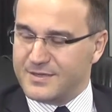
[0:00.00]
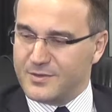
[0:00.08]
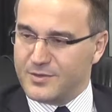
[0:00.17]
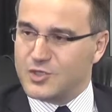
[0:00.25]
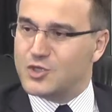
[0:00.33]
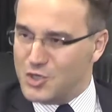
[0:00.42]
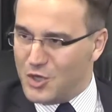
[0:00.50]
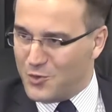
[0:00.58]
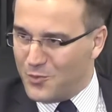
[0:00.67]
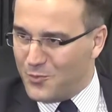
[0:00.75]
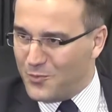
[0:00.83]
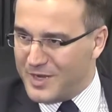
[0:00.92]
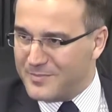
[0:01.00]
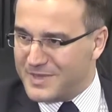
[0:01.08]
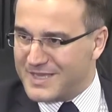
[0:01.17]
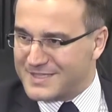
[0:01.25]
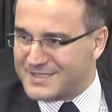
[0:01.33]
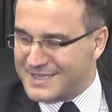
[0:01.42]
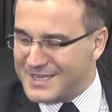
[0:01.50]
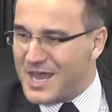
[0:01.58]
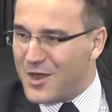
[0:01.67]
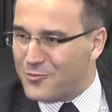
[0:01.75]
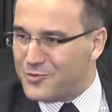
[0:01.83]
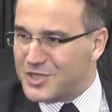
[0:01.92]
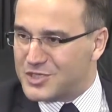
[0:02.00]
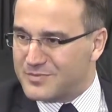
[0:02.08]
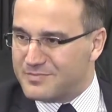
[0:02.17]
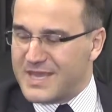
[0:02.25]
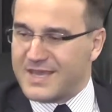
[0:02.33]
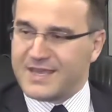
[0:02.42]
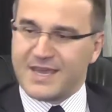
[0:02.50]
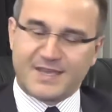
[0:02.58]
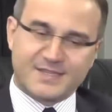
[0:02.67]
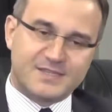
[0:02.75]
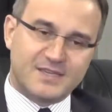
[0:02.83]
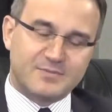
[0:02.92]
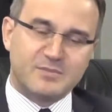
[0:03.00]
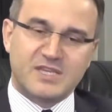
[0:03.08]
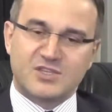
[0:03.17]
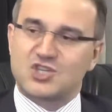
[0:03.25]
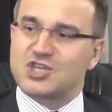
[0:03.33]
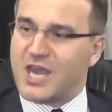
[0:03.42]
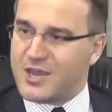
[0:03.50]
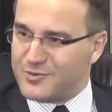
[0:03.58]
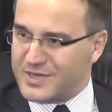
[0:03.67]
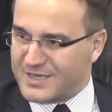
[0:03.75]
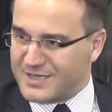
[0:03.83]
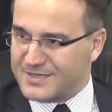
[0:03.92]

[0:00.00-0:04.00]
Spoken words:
you know what it means in our region. Being guests, it means sharing.